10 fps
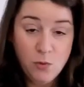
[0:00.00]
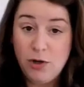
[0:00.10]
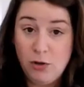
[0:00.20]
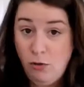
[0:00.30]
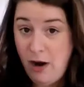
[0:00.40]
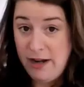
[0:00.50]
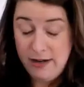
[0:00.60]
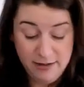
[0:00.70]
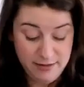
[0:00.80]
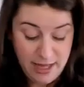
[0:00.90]
what
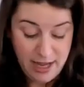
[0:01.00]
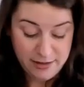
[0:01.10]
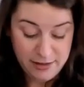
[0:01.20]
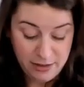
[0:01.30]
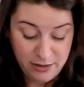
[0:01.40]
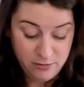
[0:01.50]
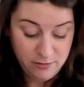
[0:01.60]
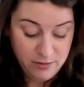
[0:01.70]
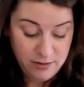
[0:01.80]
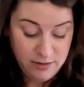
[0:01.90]
credit is that to
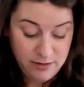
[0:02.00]
you?